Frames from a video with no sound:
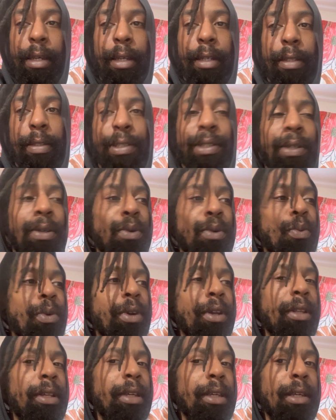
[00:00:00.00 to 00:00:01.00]
So
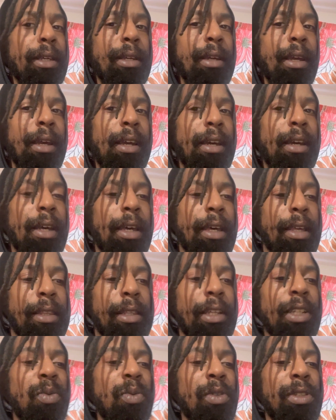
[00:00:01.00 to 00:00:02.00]
really,
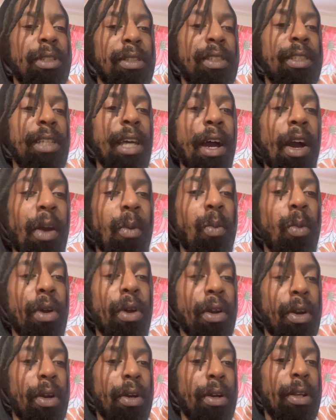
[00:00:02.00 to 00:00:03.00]
this was a time
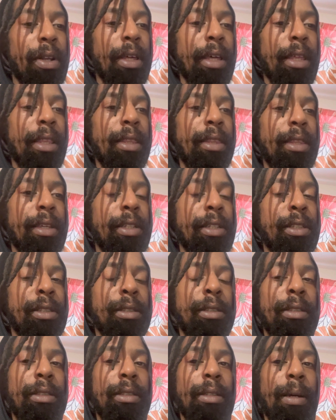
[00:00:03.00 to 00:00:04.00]
where
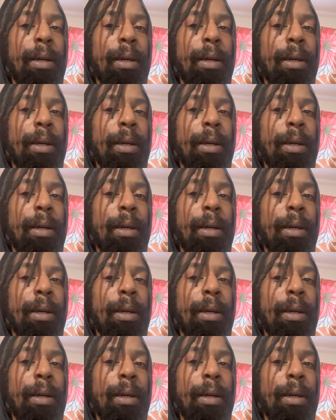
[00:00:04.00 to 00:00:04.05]
these,